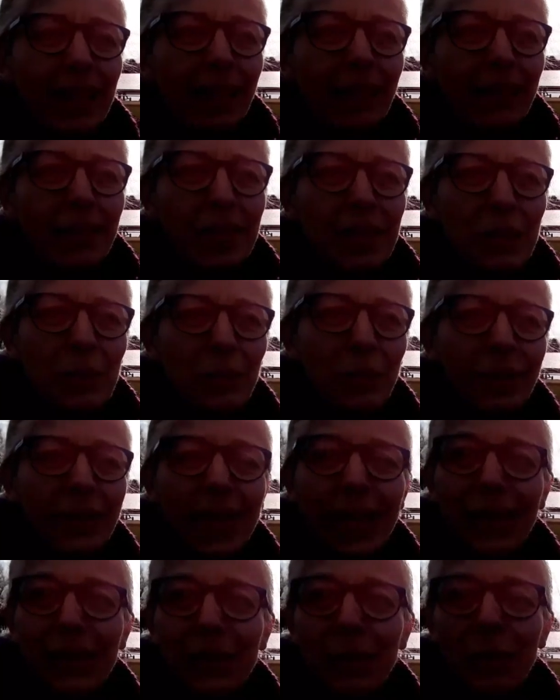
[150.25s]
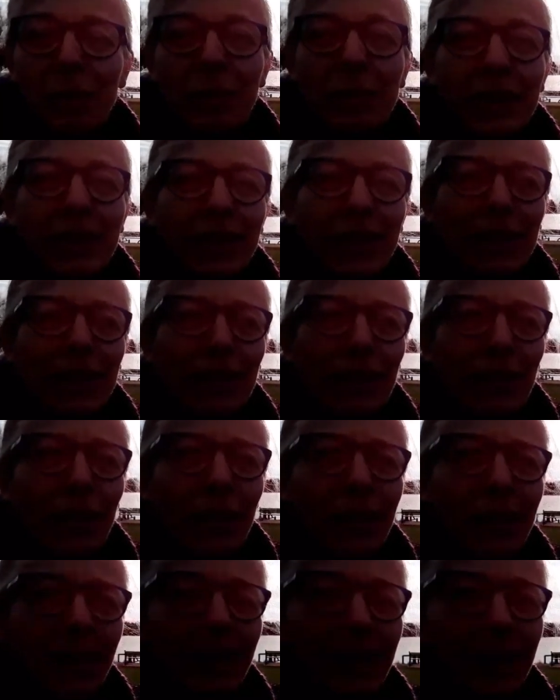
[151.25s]
this is what I normally
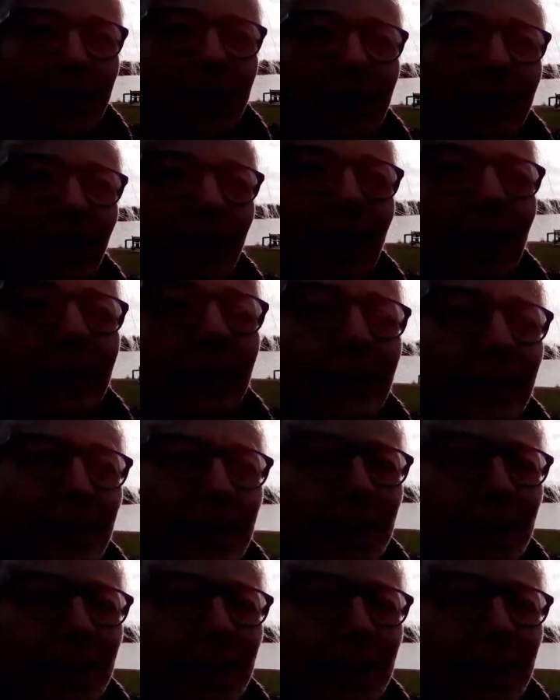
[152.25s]
do. And then